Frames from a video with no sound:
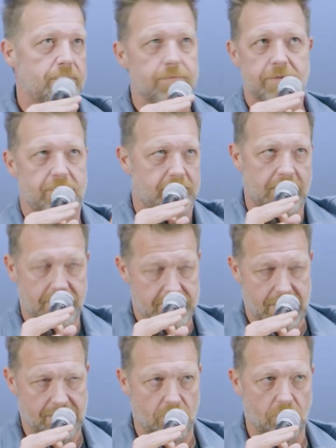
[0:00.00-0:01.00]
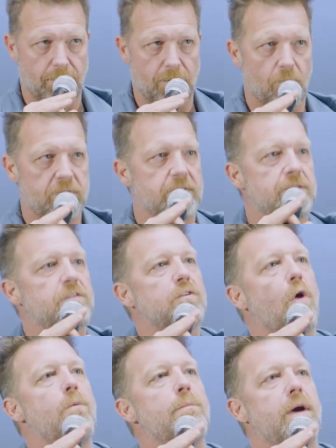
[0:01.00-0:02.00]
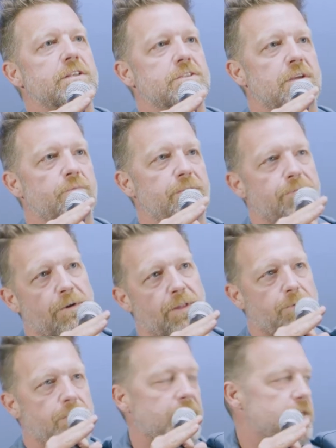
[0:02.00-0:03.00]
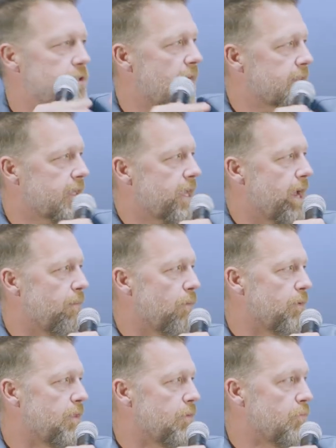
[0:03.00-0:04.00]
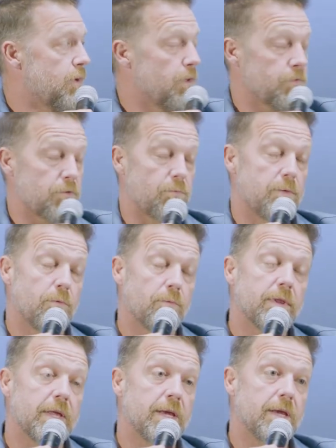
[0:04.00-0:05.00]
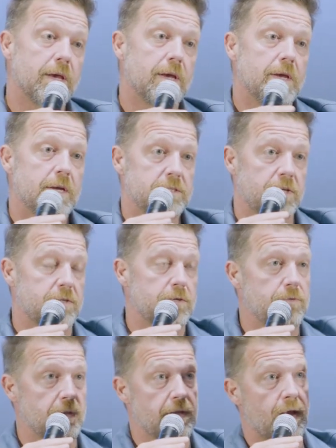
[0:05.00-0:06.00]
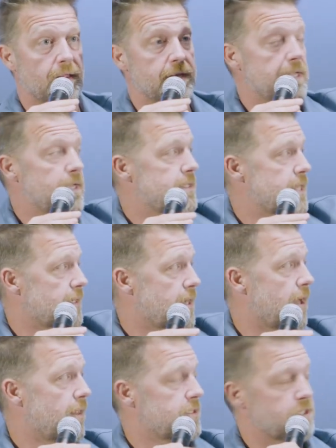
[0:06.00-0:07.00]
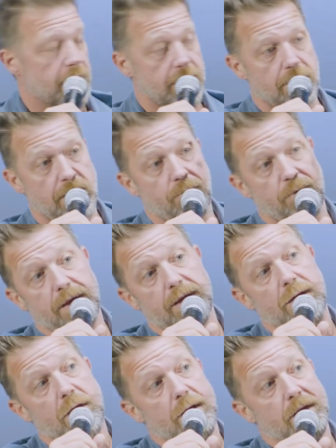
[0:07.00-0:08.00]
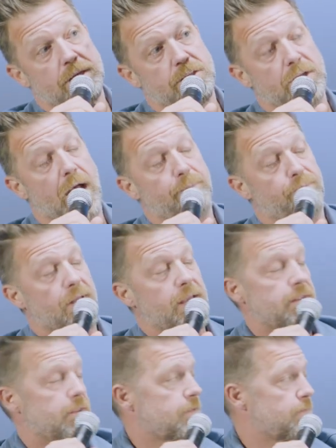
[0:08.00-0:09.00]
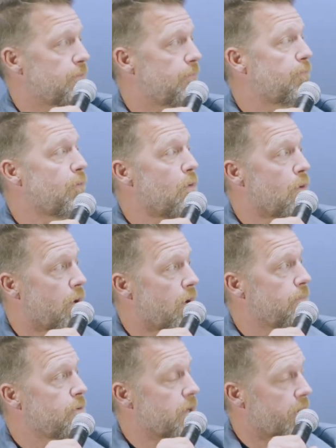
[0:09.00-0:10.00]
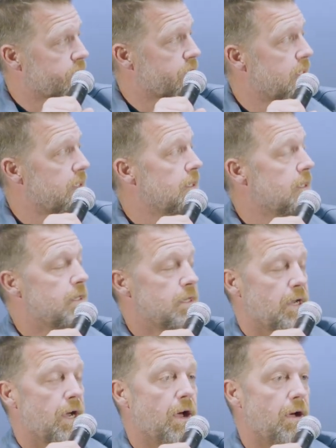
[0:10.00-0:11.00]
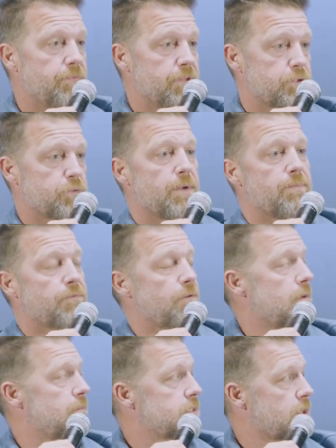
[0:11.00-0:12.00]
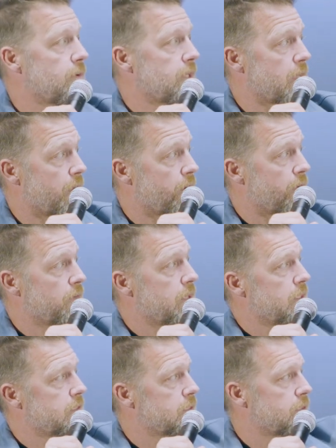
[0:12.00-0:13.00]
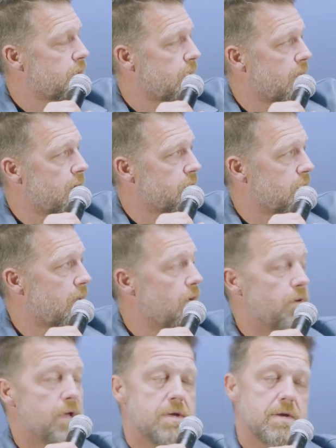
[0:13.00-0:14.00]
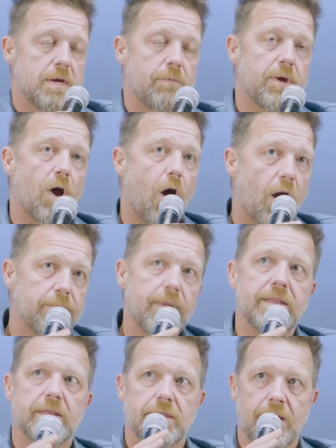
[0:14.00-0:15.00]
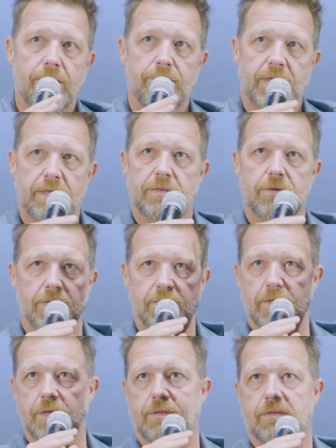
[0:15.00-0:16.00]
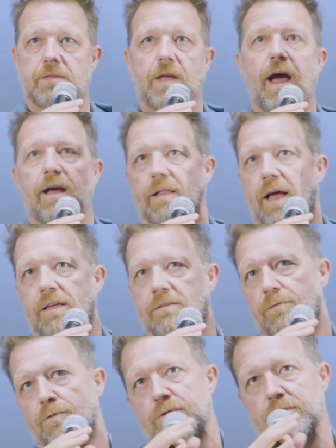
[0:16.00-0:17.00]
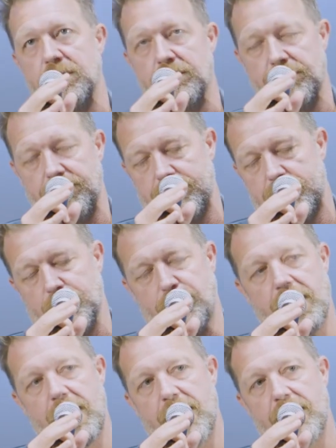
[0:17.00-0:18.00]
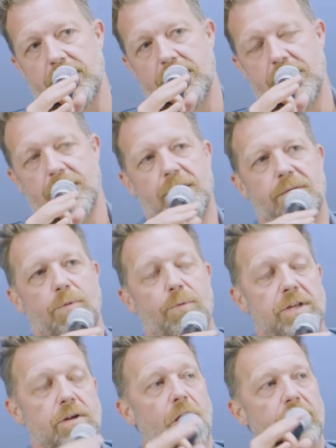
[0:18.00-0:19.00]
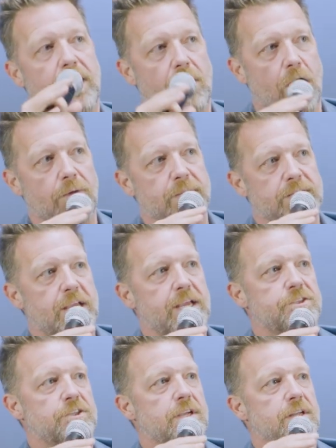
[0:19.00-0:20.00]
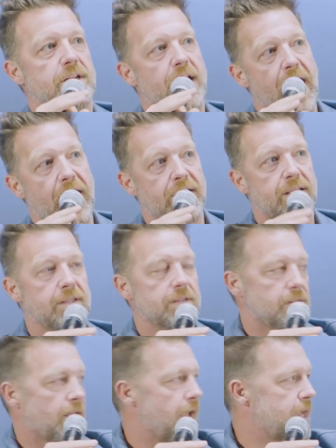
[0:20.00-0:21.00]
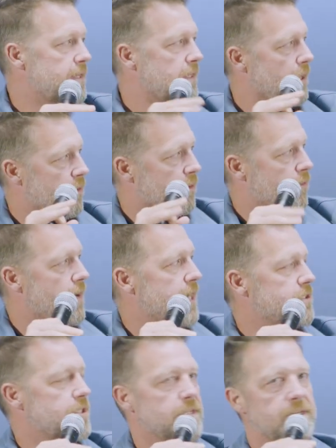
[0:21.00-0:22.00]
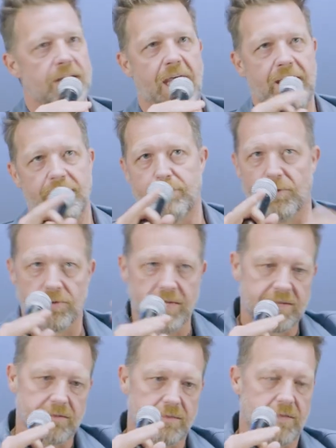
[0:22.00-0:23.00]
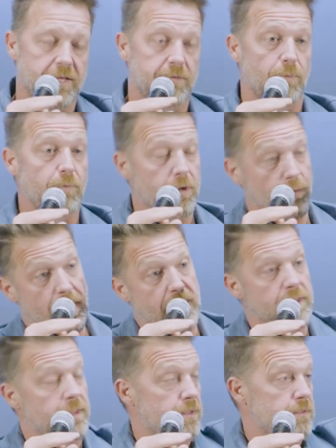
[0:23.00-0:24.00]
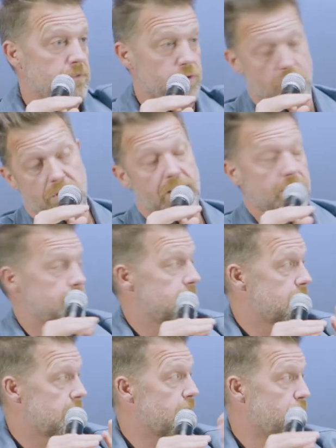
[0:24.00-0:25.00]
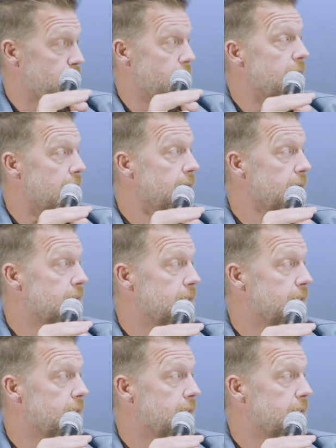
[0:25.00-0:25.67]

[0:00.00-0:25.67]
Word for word: This is getting technical, but it wasn't so much that we felt like we had to track the camera with Unreal. So we were really just using the L E D technology, and we shot plates before production of the trip from Tokyo to Kyoto. And we augmented them because you can see it's a stylized version of Japan, but we did all that augmentation and adding the light and color correction and adding buildings and things, but we created this journey in three D.